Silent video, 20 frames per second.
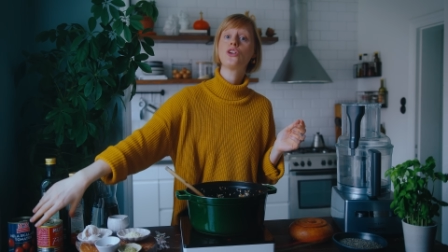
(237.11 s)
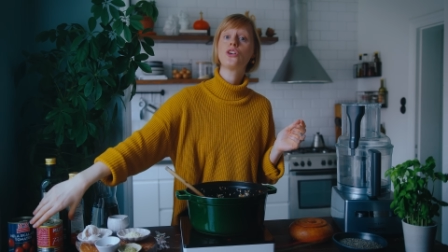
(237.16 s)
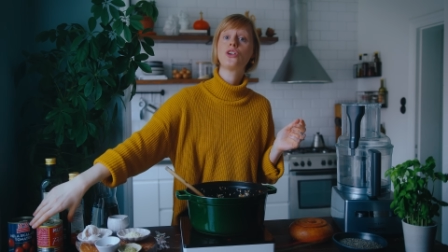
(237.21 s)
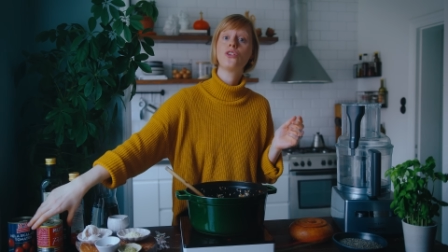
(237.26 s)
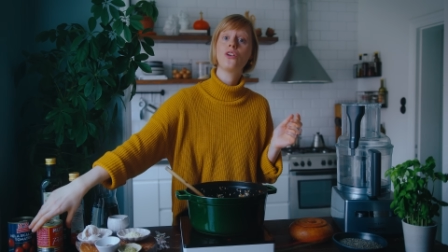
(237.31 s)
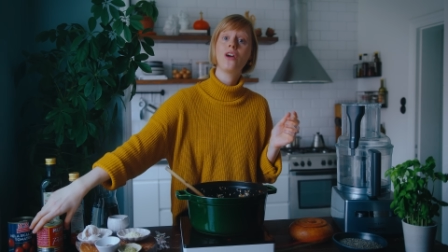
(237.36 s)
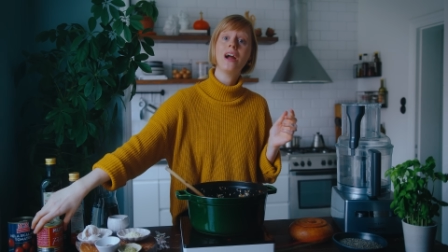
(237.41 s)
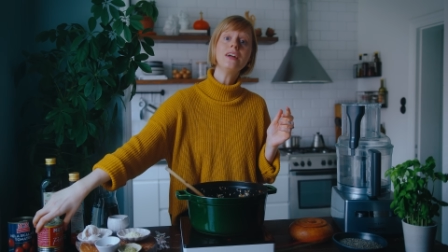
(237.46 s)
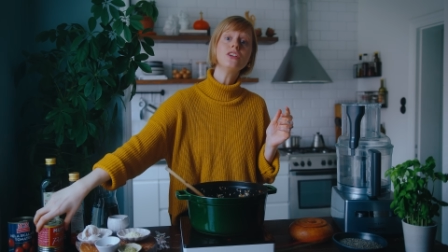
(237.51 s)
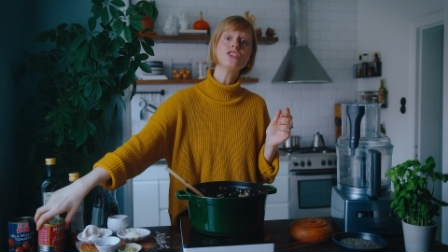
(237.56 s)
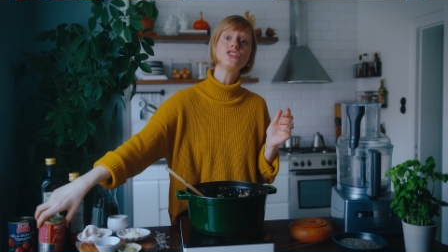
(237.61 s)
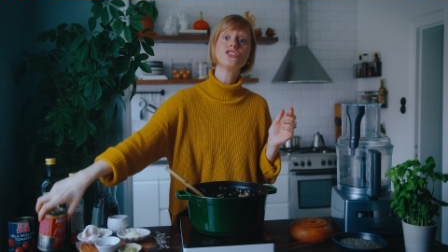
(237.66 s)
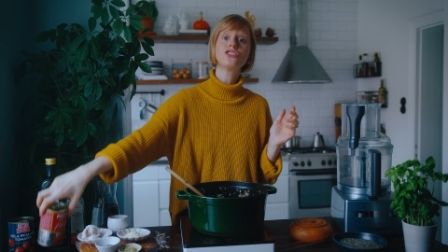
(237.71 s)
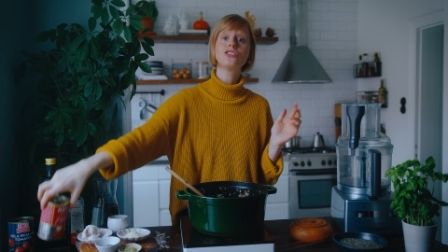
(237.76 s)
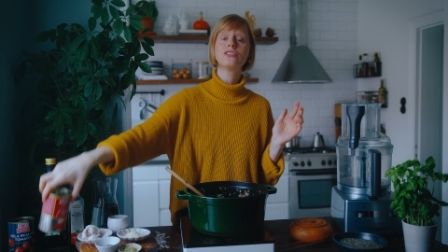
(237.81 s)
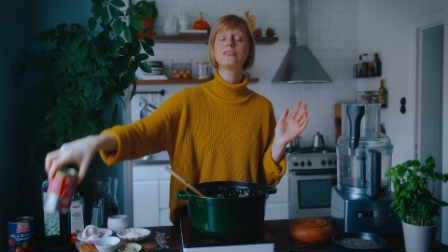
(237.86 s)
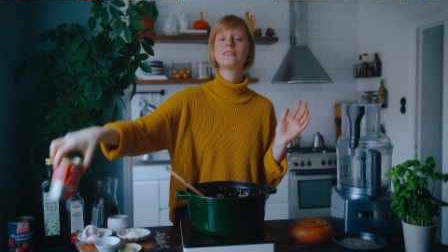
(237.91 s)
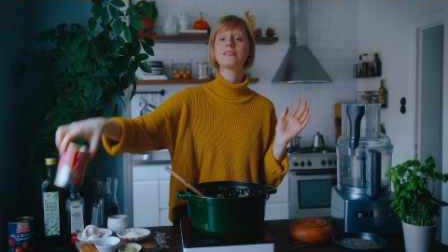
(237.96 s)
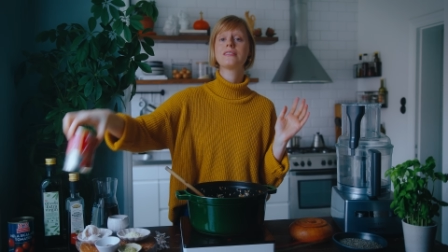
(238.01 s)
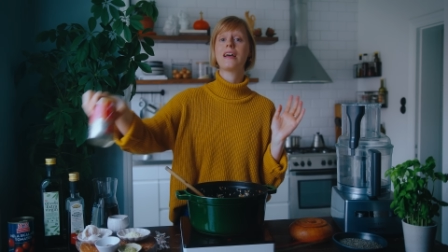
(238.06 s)
crush
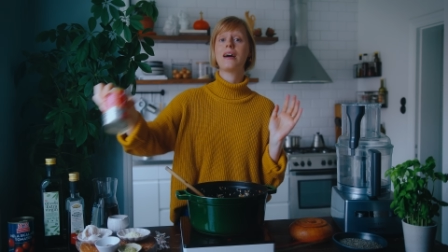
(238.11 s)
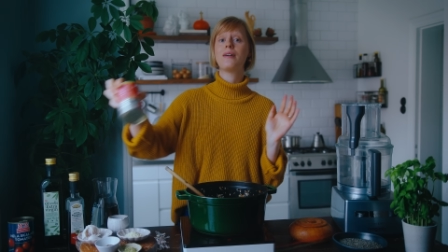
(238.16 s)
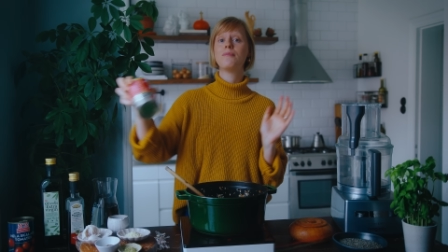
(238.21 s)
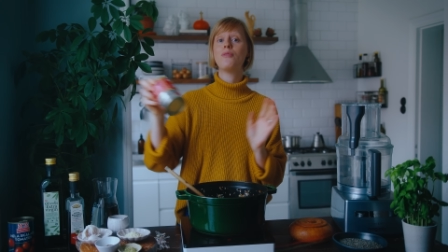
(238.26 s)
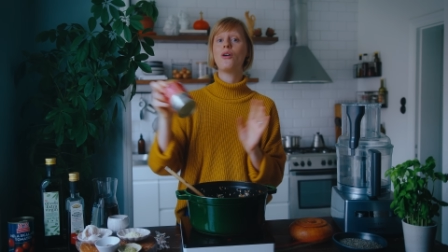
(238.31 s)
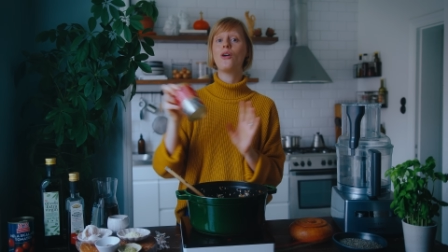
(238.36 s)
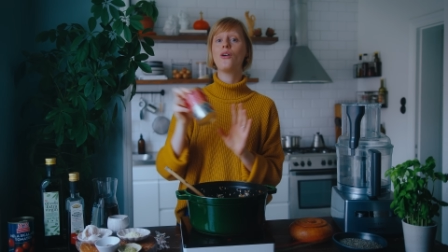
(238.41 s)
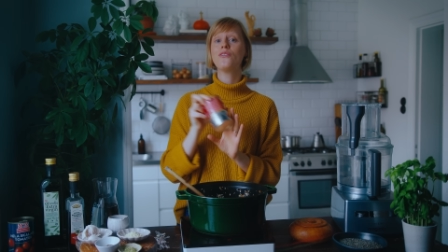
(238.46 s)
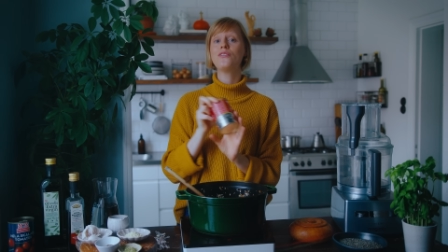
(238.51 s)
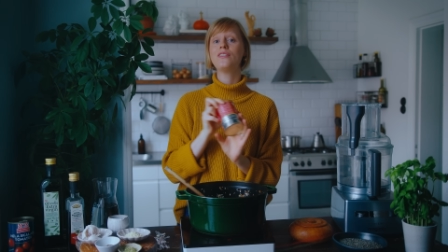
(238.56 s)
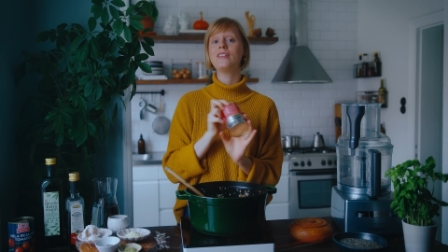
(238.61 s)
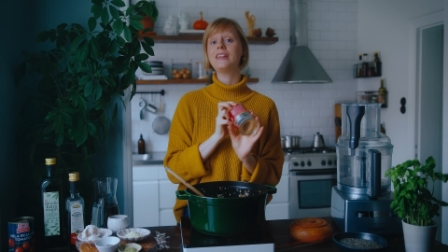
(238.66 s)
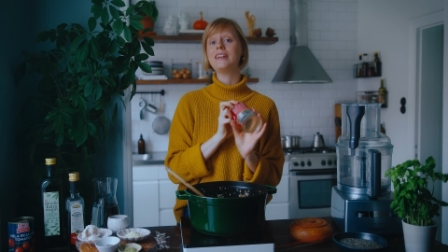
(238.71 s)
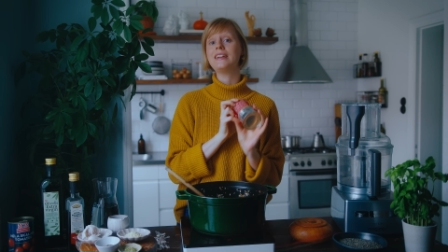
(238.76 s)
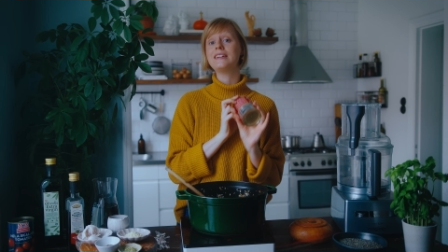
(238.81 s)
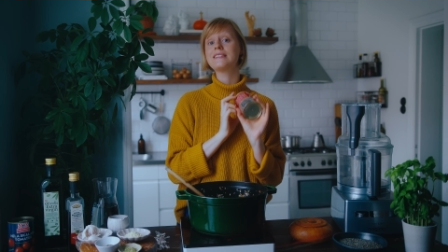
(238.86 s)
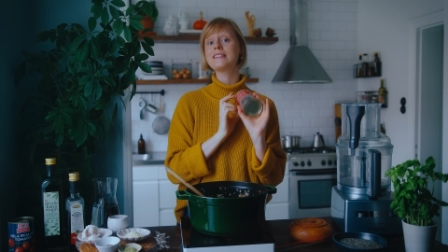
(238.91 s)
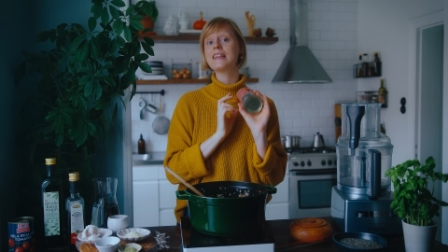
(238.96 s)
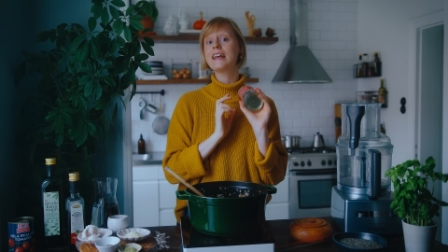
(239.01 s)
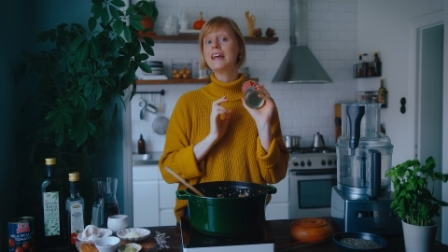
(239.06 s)
some of
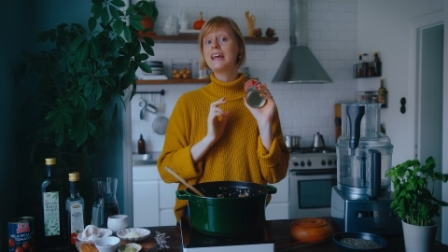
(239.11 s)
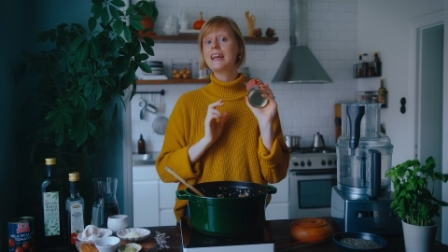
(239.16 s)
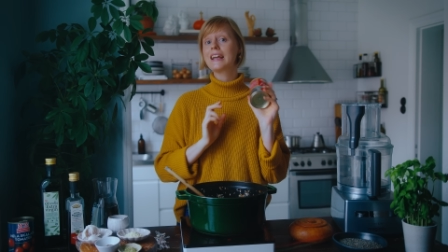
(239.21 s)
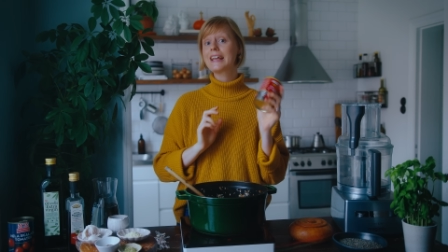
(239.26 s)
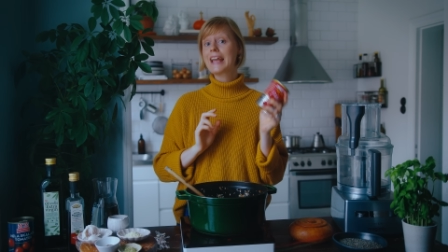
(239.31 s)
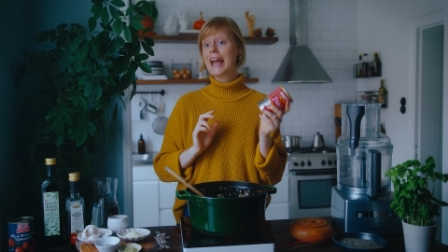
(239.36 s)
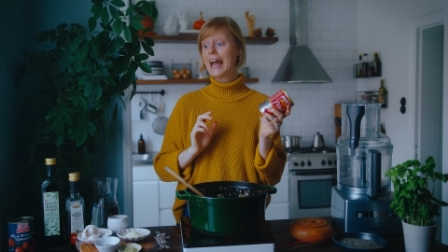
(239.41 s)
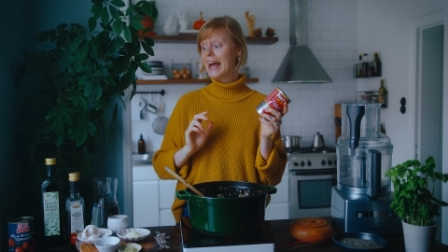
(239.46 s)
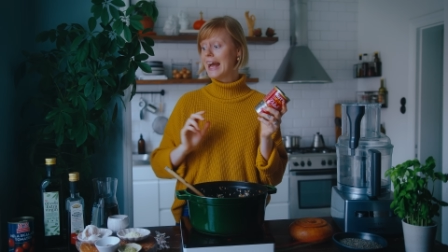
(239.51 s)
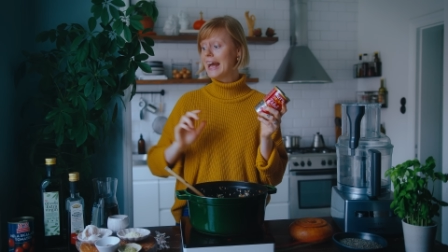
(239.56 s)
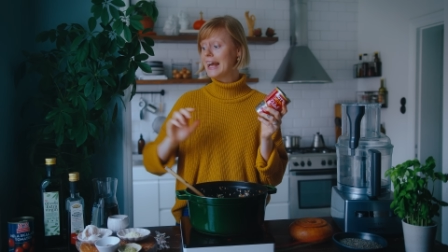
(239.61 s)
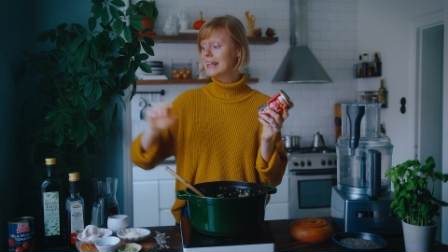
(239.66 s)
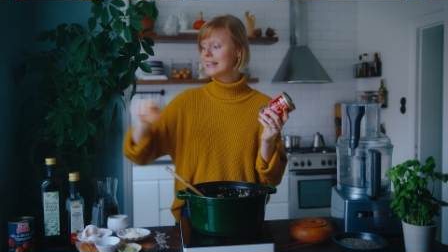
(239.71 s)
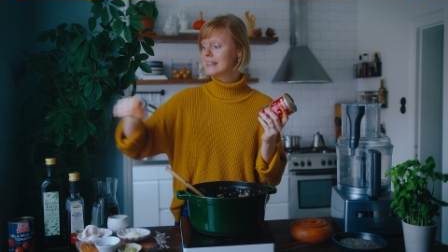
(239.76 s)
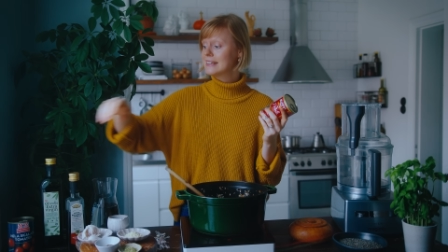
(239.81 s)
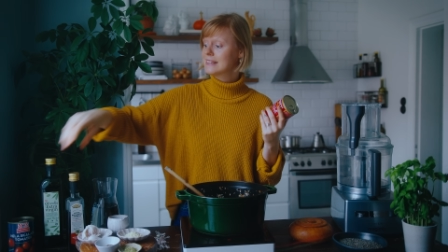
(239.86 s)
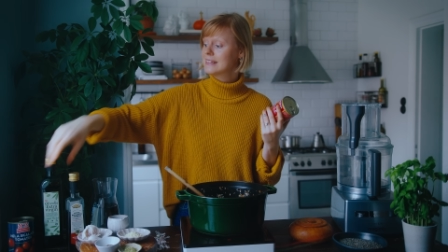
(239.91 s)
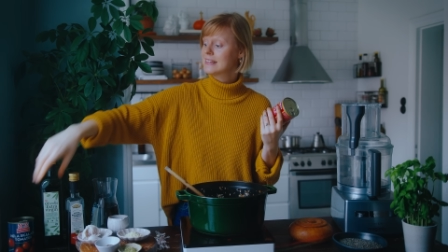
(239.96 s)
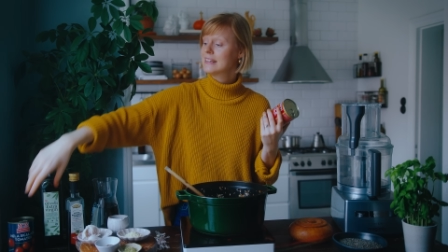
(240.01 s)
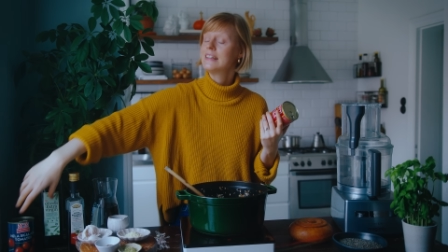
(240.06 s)
these
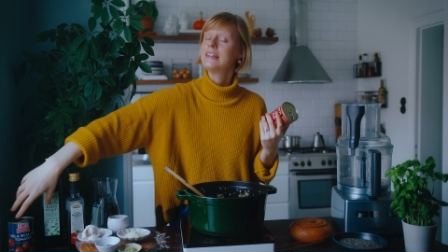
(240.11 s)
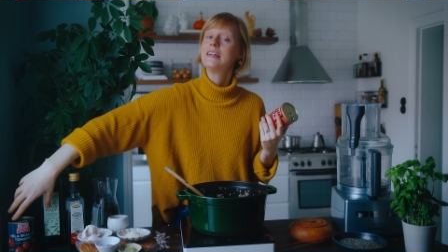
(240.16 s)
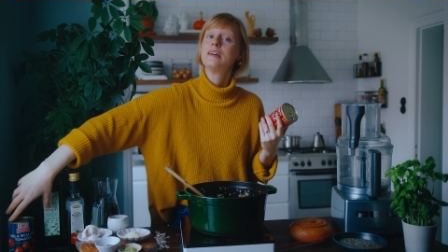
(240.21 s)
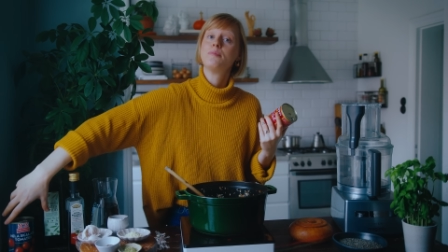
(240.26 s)
canned